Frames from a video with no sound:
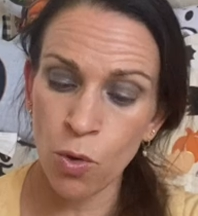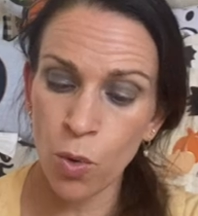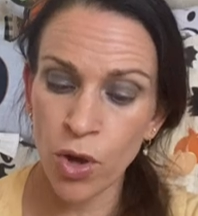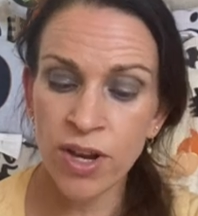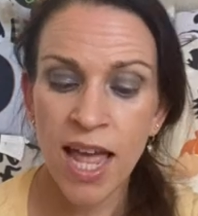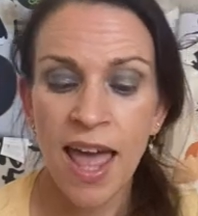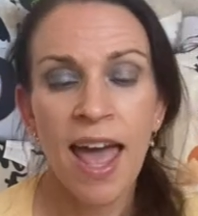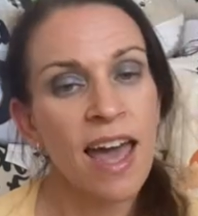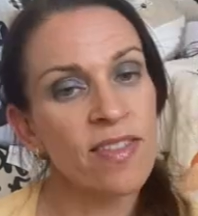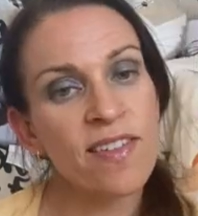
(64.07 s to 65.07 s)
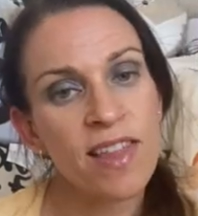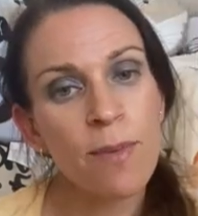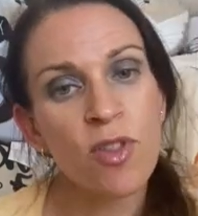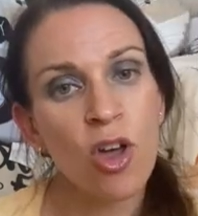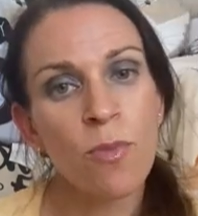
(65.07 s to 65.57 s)
word. And the
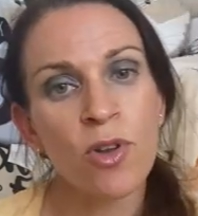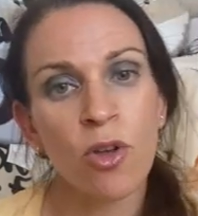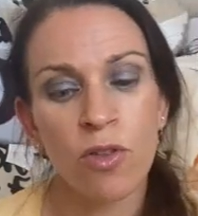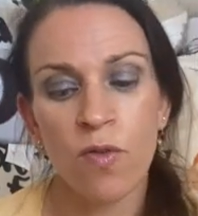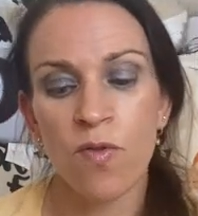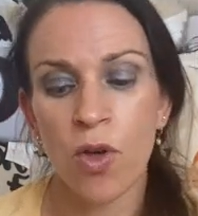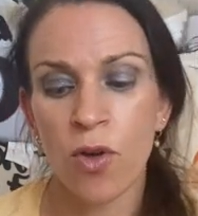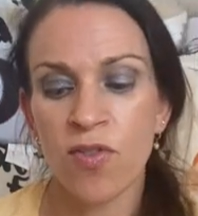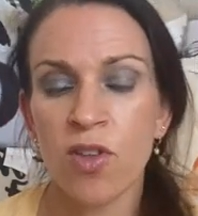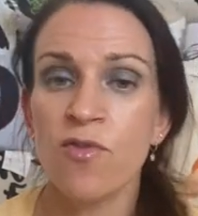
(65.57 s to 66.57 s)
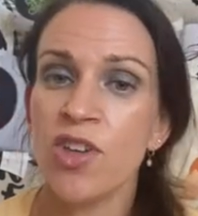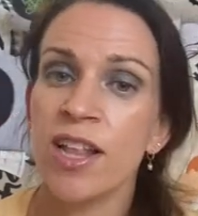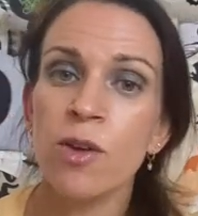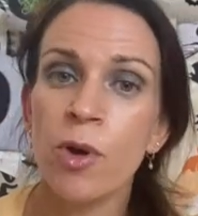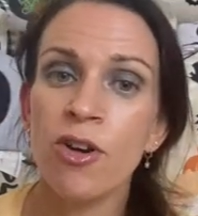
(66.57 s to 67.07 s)
subs open on the 1st of
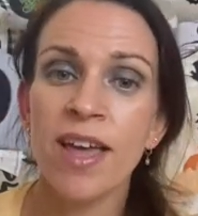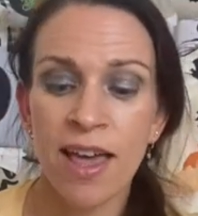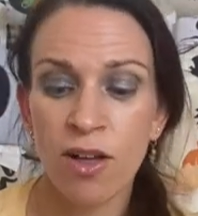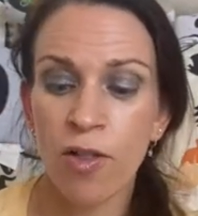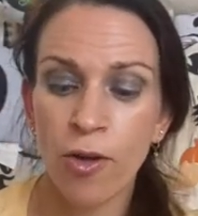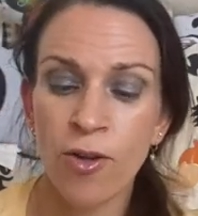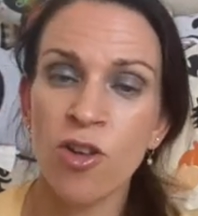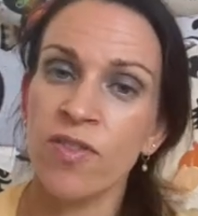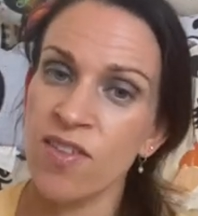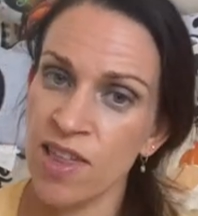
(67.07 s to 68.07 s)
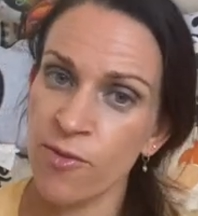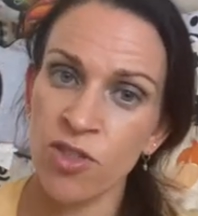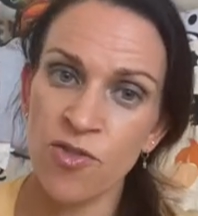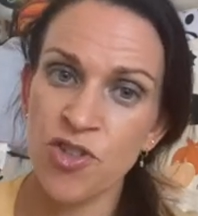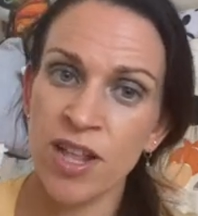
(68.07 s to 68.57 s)
January and close on the
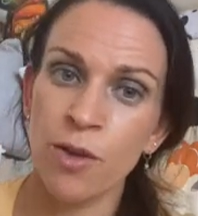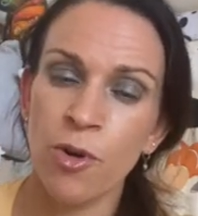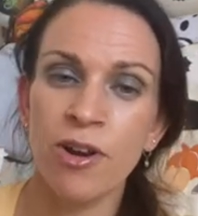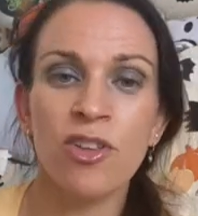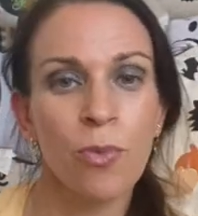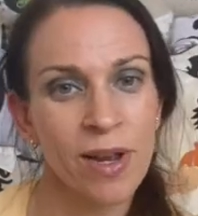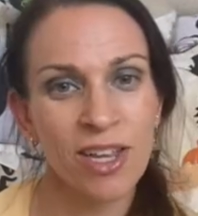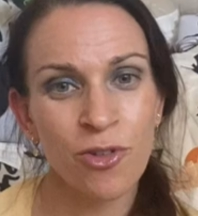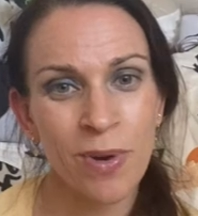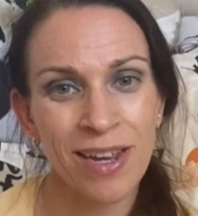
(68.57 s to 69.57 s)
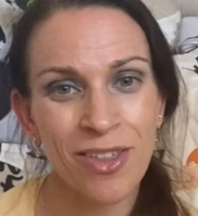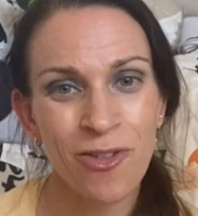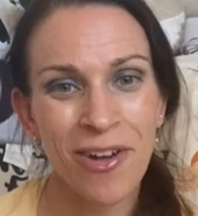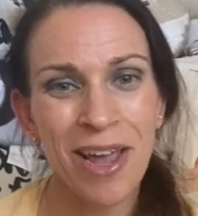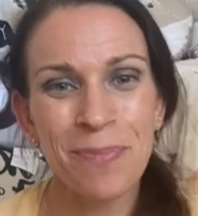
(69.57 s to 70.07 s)
7th of January,
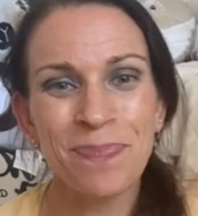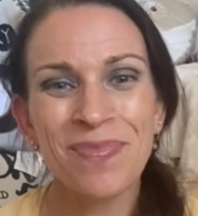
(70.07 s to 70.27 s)
2023.